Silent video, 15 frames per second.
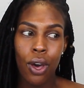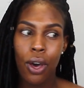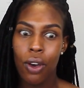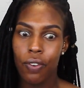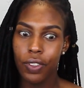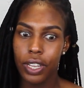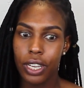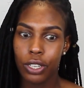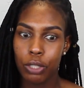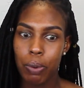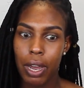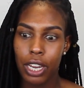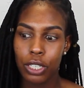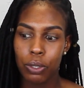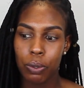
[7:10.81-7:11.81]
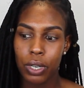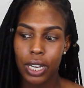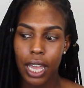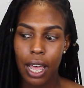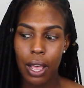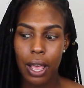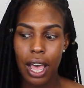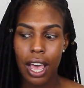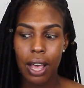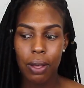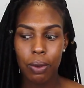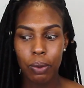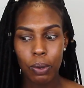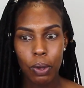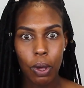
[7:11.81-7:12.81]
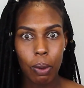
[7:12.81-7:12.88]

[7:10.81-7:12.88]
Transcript: hopefully those products work out. I'll